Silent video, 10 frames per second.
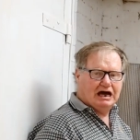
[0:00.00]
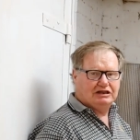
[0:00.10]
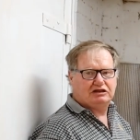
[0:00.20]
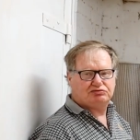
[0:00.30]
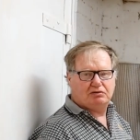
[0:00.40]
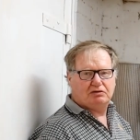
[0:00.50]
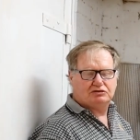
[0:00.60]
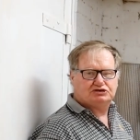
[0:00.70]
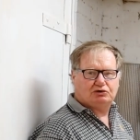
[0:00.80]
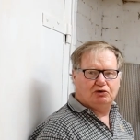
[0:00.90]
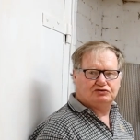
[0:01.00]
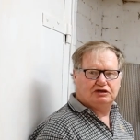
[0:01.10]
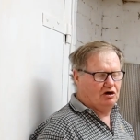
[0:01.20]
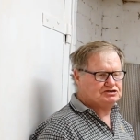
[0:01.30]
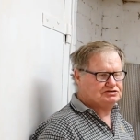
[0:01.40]
and that's what was caused
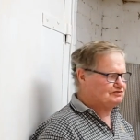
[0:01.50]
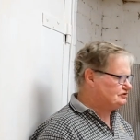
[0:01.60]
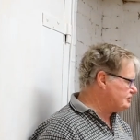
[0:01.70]
the loss of